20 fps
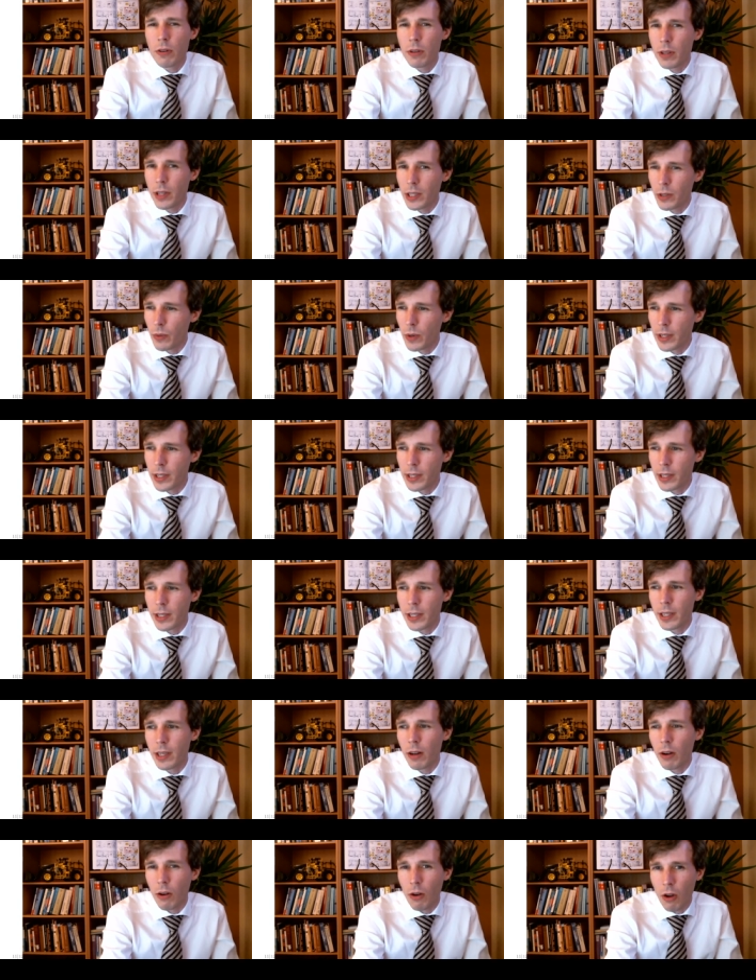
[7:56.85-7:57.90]
This was
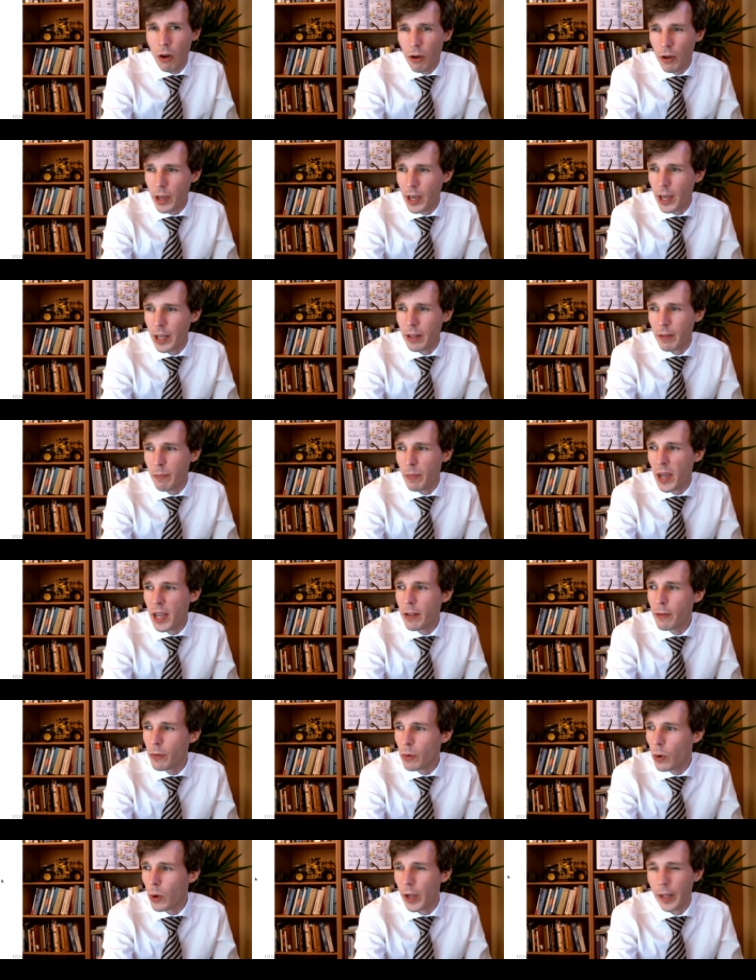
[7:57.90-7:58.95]
the long and
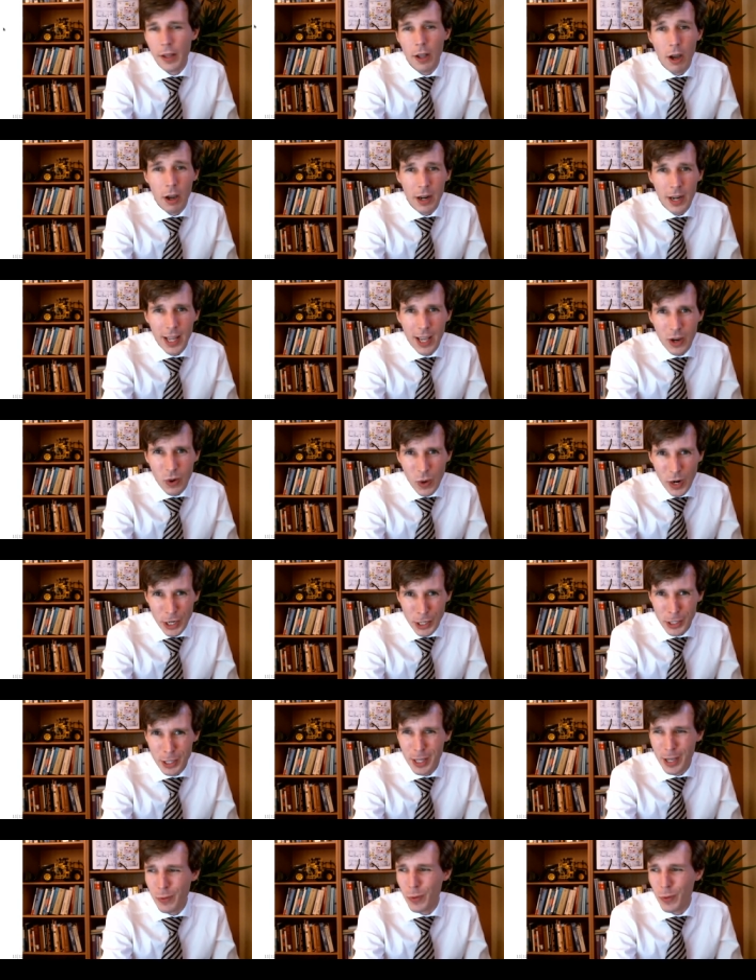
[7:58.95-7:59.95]
painful and ugly equation that